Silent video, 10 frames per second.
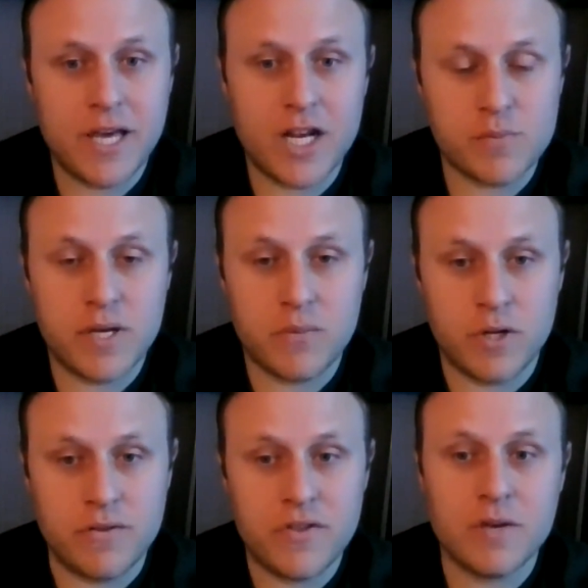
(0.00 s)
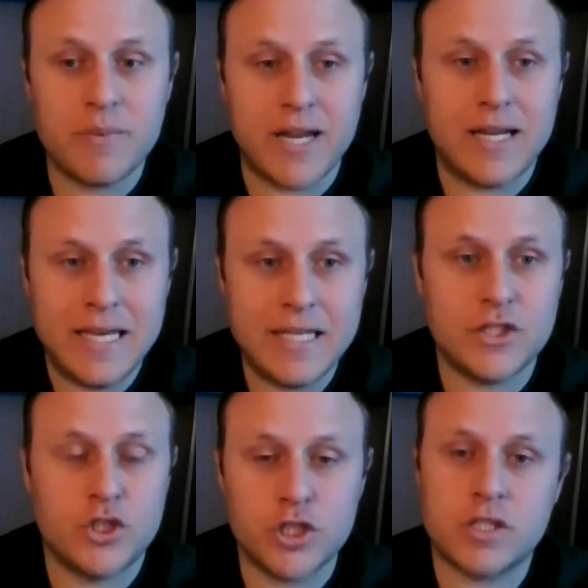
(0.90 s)
And risk management, when you think about
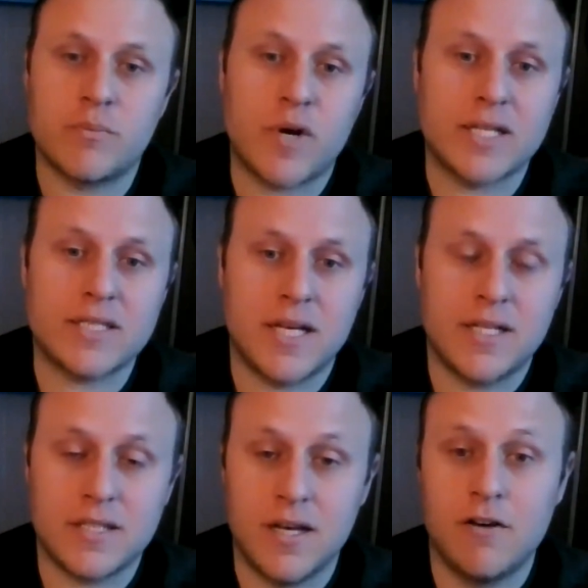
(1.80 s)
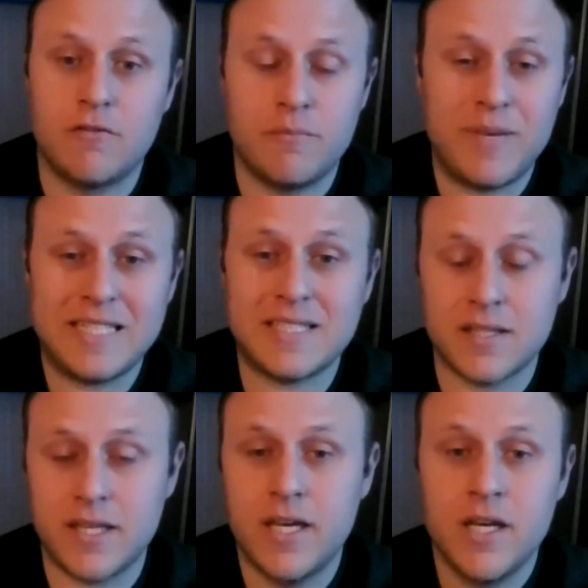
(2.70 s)
it, is just the process of
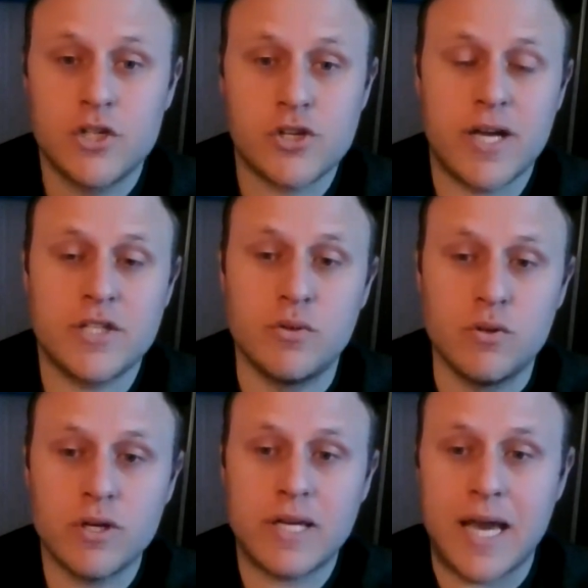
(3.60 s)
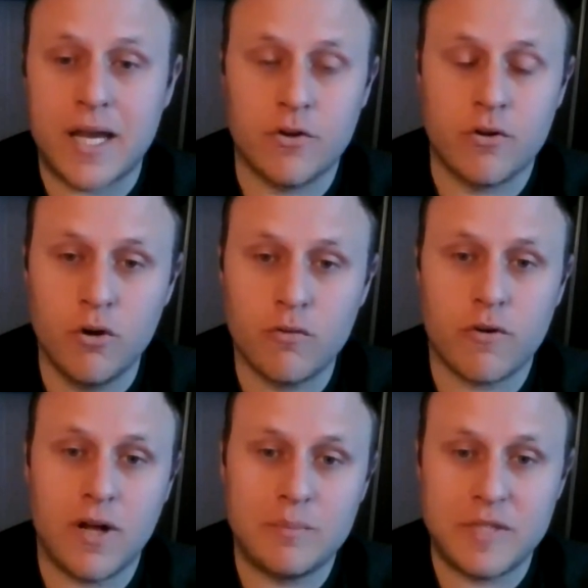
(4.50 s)
basically trying to look at
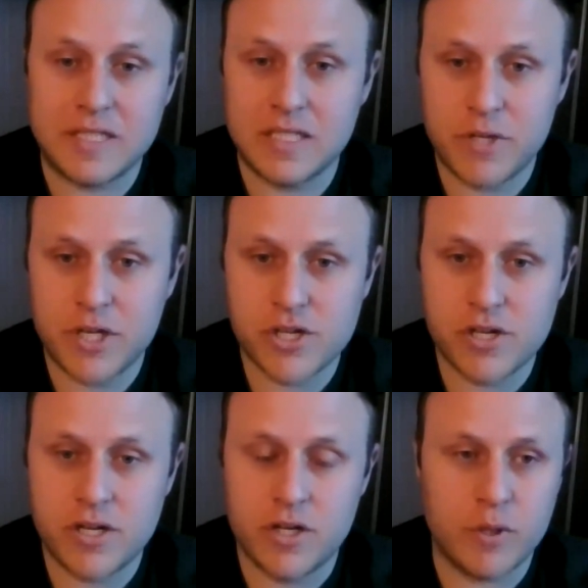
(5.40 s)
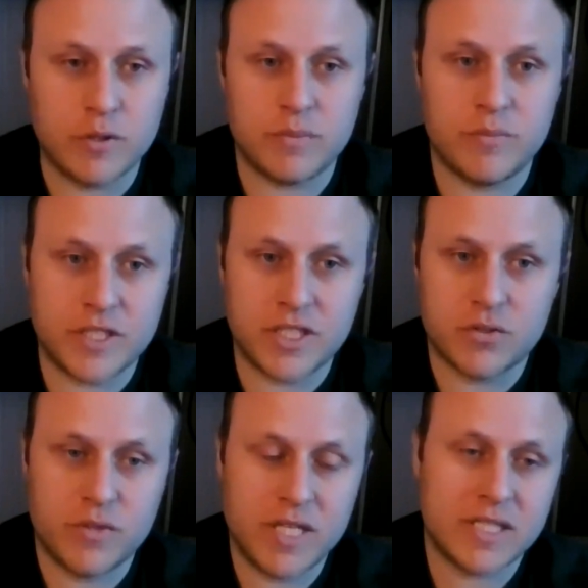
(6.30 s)
your overall business picture and your
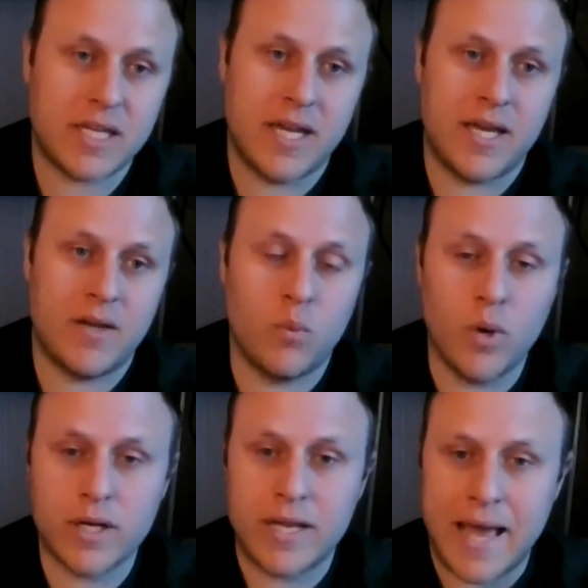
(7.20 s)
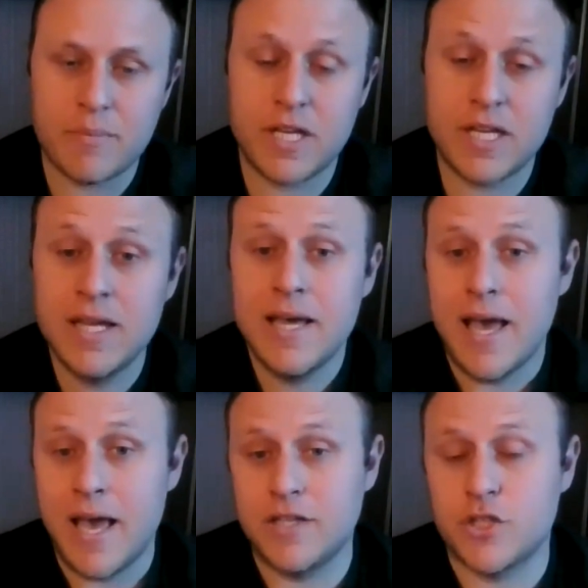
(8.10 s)
business risk and what could
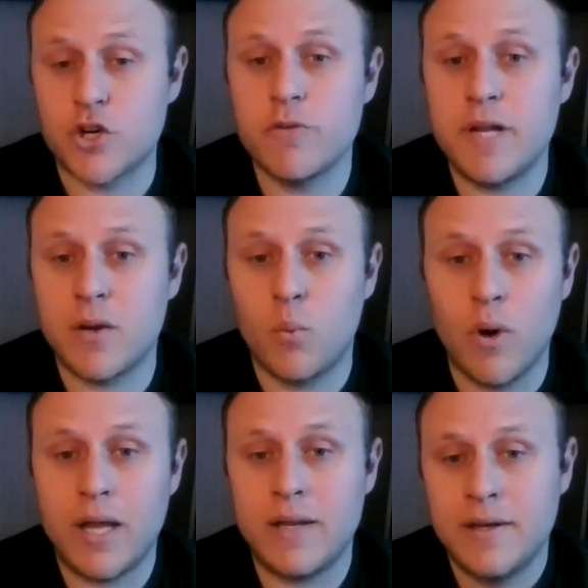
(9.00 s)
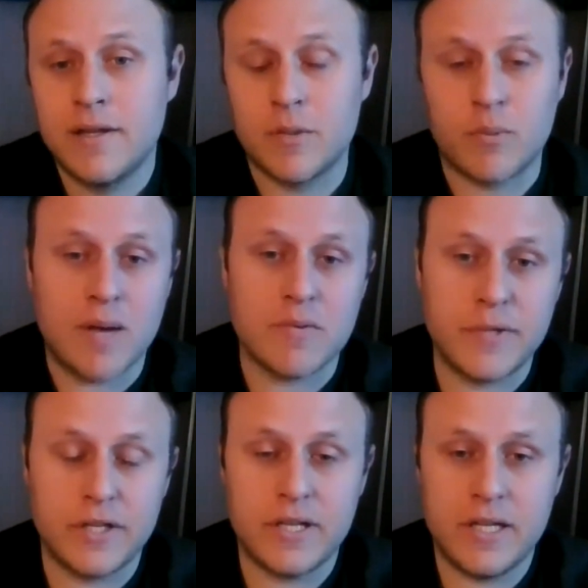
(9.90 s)
happen, and determining what
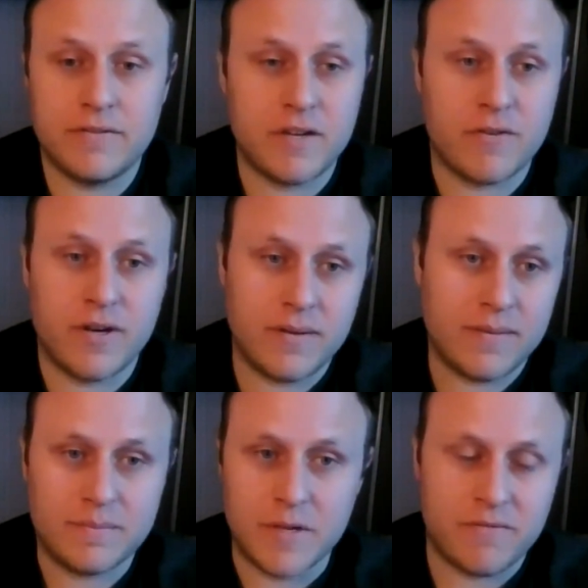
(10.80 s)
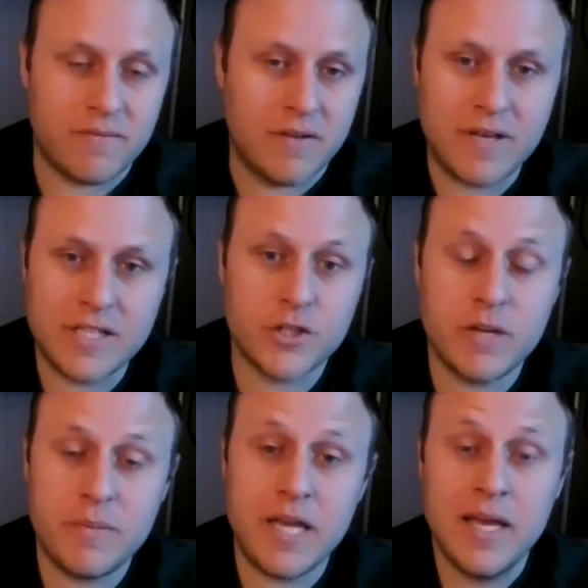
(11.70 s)
the probability of different
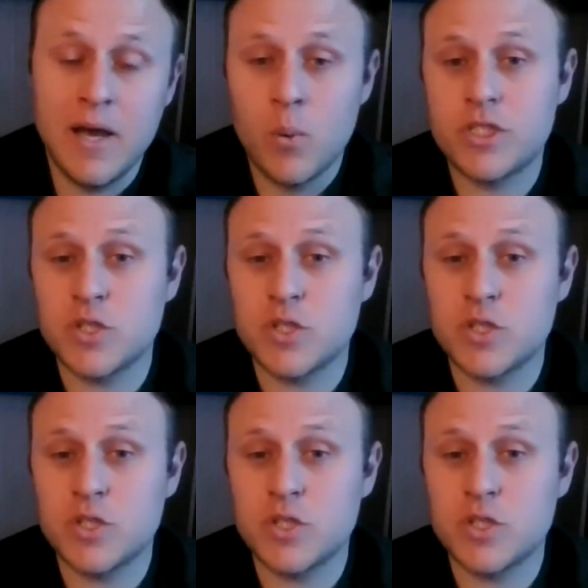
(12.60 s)
events are going to be,